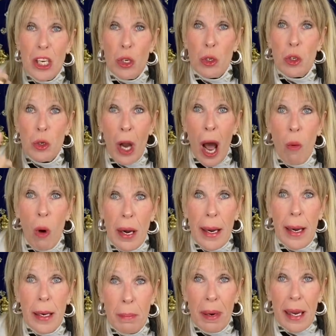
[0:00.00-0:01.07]
you do not want
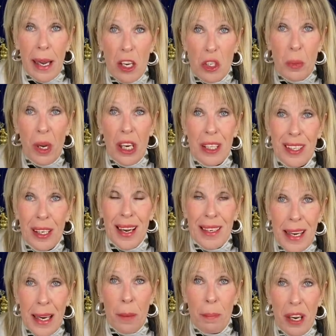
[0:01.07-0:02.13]
anybody else because they're not
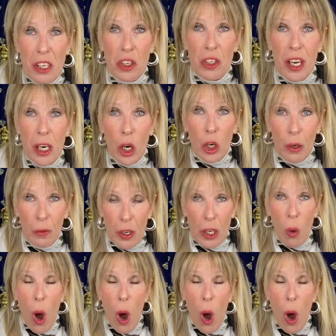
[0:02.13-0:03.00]
taking pictures that are good for you.